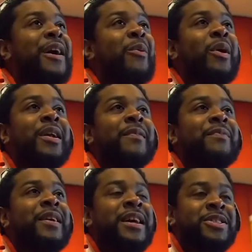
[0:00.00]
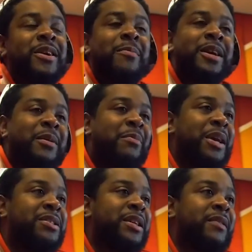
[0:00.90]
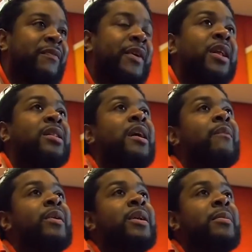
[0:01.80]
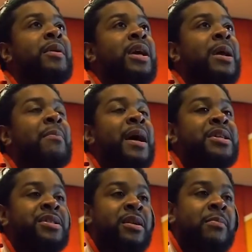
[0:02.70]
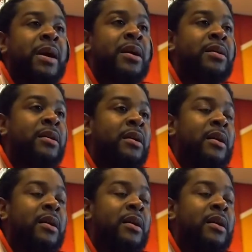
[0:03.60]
I wanted, and I started making beats and fell in love with it and became passionate about it